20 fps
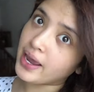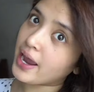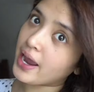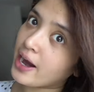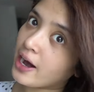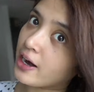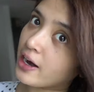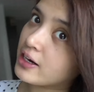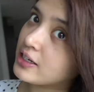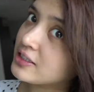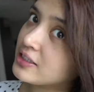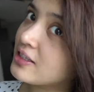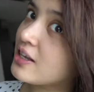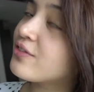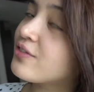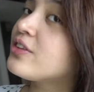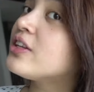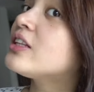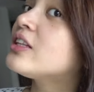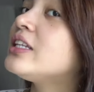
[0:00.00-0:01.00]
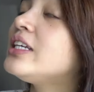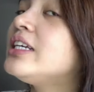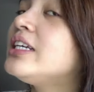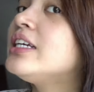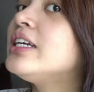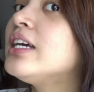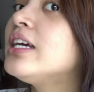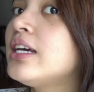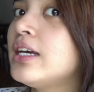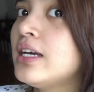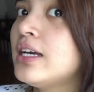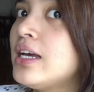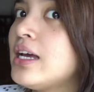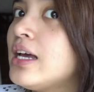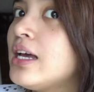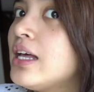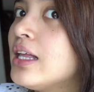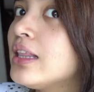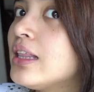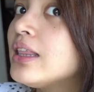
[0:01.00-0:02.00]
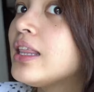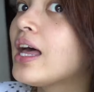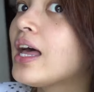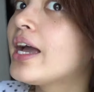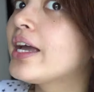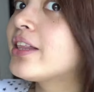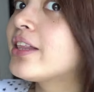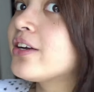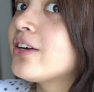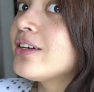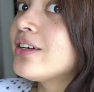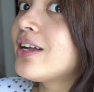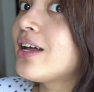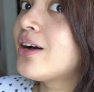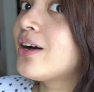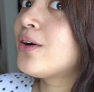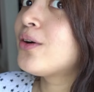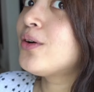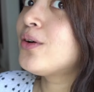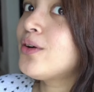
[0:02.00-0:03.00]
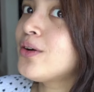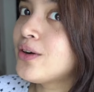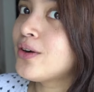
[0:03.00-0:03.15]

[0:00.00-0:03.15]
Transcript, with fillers: hair is definitely lighter now.